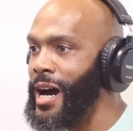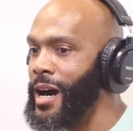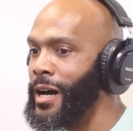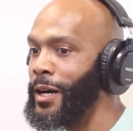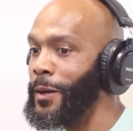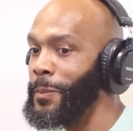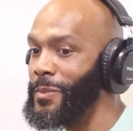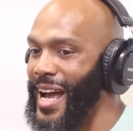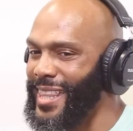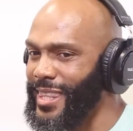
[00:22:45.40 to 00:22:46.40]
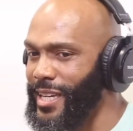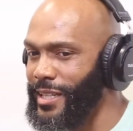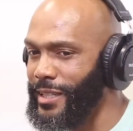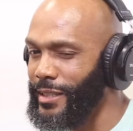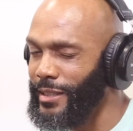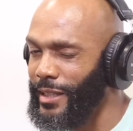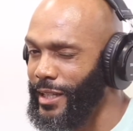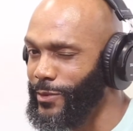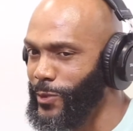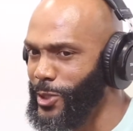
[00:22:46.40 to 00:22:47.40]
I think
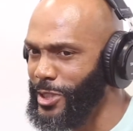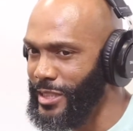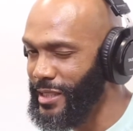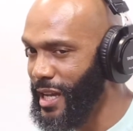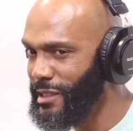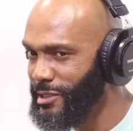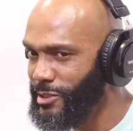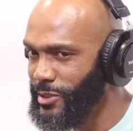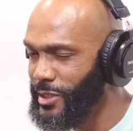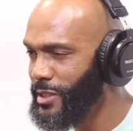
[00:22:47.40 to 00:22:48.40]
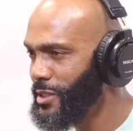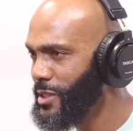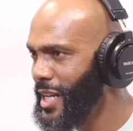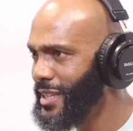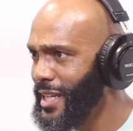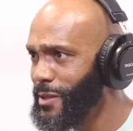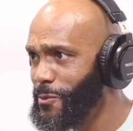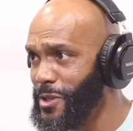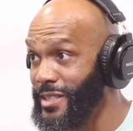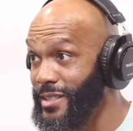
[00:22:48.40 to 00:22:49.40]
as far as the doctors are concerned, I think
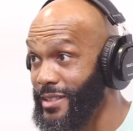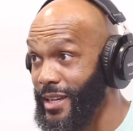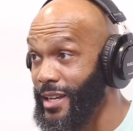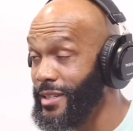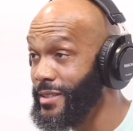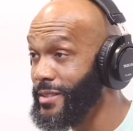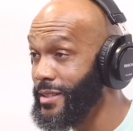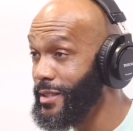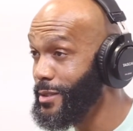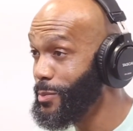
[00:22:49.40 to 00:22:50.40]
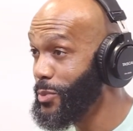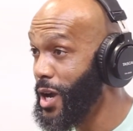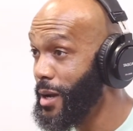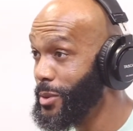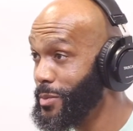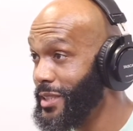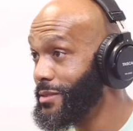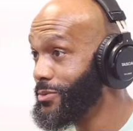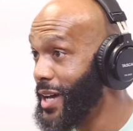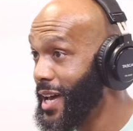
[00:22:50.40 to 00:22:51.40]
once a day is
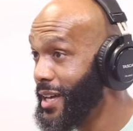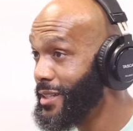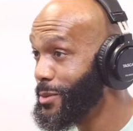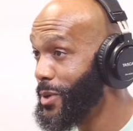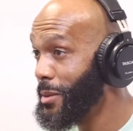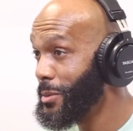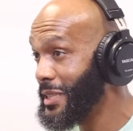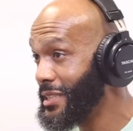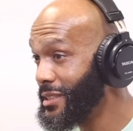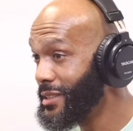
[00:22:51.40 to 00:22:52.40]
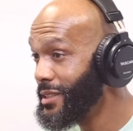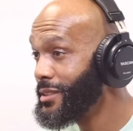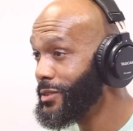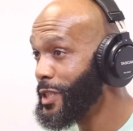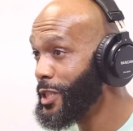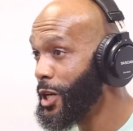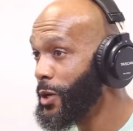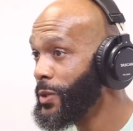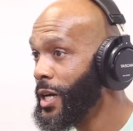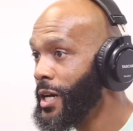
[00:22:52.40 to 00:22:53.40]
probably fine. It's probably good, you
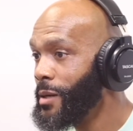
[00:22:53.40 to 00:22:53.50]
know.